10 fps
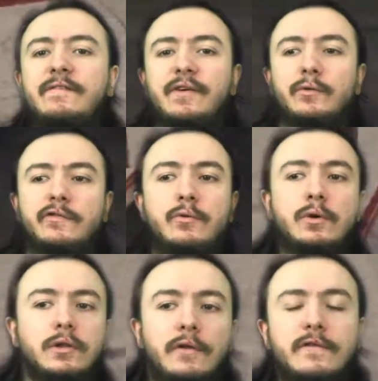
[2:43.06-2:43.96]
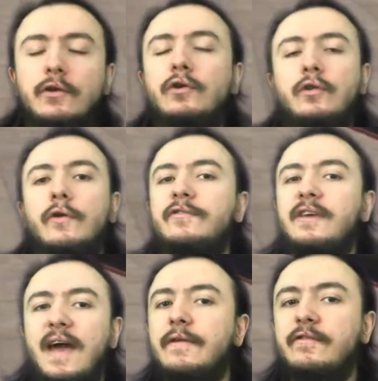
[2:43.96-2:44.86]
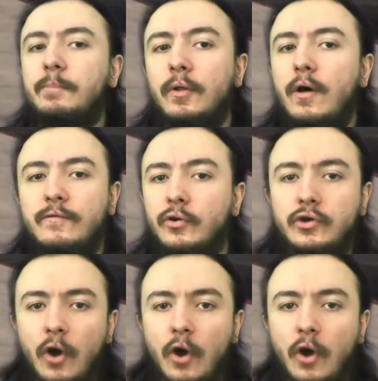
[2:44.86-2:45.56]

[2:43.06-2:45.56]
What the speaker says: feel too cluttered and close together to pull off good